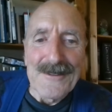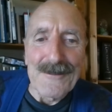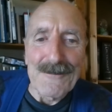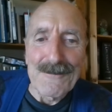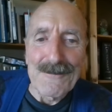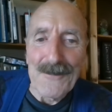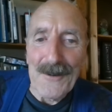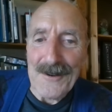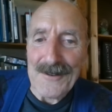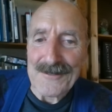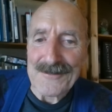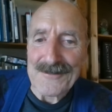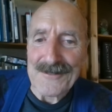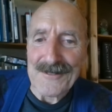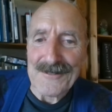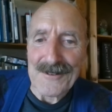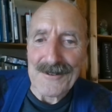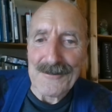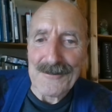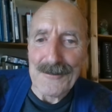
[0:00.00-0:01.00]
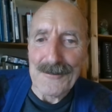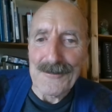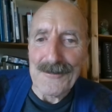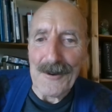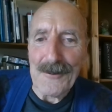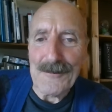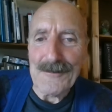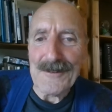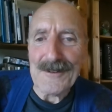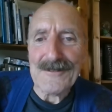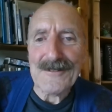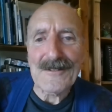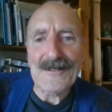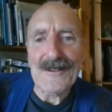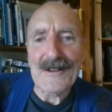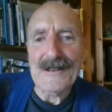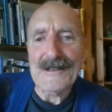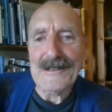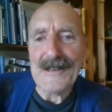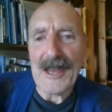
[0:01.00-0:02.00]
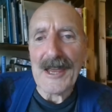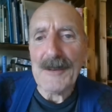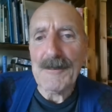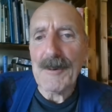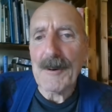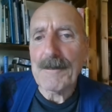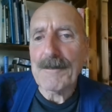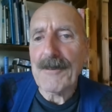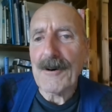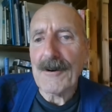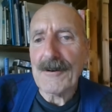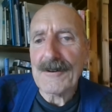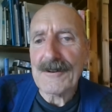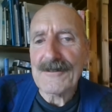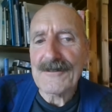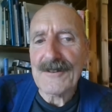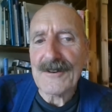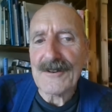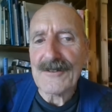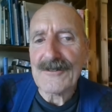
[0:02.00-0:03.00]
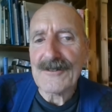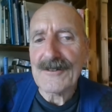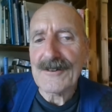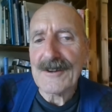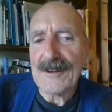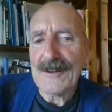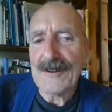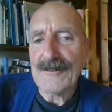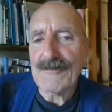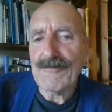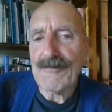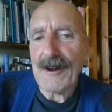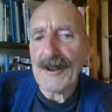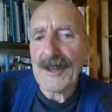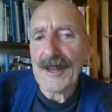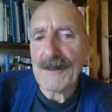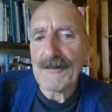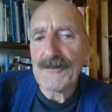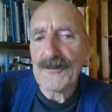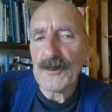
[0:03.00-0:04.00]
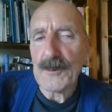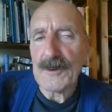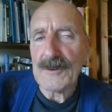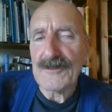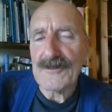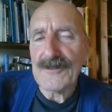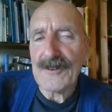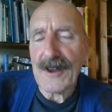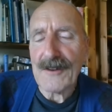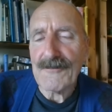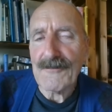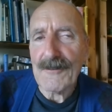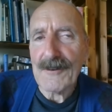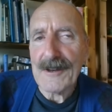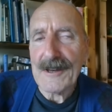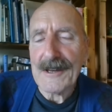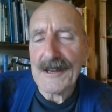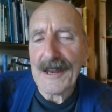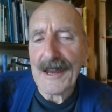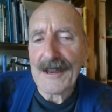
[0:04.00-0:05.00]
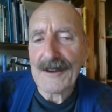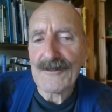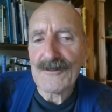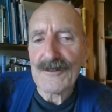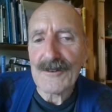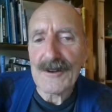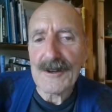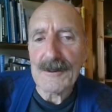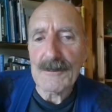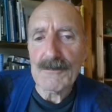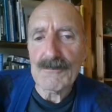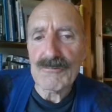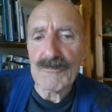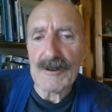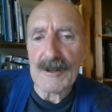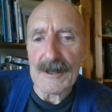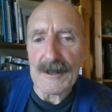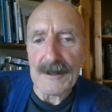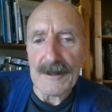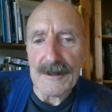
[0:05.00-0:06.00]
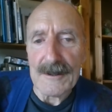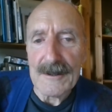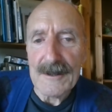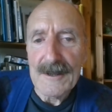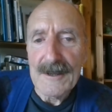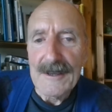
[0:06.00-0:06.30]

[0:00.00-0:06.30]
The first is that although this is a Labour politician in the run-up to a general election in Britain,